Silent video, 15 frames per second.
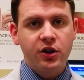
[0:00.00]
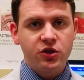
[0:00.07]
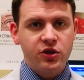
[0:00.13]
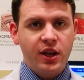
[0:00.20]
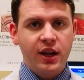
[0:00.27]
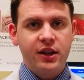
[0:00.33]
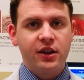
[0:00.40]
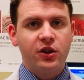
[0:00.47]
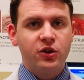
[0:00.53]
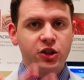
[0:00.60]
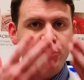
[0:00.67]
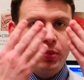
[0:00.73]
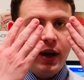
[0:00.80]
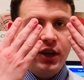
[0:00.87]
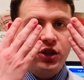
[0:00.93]
So
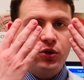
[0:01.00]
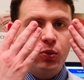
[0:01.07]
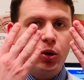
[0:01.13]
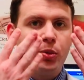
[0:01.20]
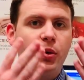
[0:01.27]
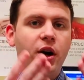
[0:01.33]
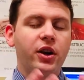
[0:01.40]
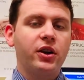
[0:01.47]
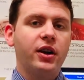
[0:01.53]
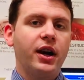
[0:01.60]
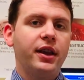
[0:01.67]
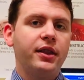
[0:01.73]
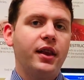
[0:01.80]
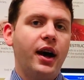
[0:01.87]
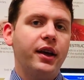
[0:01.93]
splash the warm water
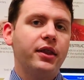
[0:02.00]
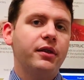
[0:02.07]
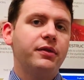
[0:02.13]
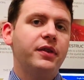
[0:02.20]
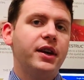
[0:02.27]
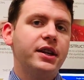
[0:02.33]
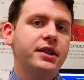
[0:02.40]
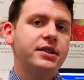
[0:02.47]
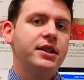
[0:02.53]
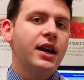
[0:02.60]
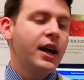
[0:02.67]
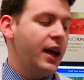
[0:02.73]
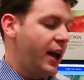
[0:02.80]
on the face,